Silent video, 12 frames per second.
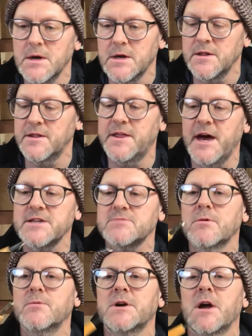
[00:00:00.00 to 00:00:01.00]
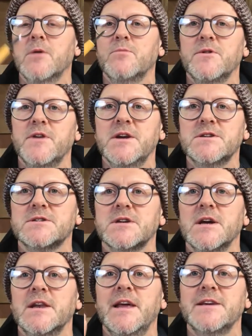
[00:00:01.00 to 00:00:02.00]
that's where we're going with this,
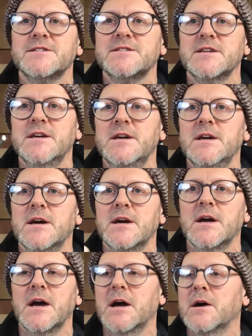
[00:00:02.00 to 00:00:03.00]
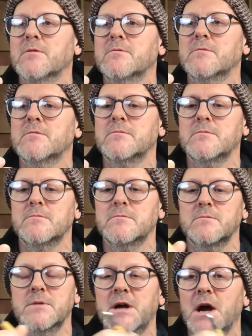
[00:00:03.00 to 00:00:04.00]
and let's see how
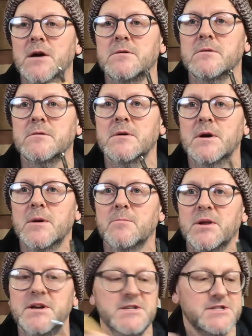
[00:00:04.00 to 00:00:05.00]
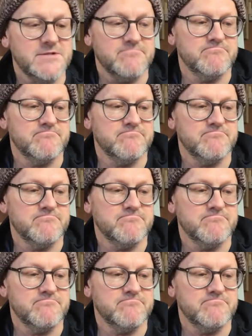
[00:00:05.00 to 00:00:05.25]
we go. Please,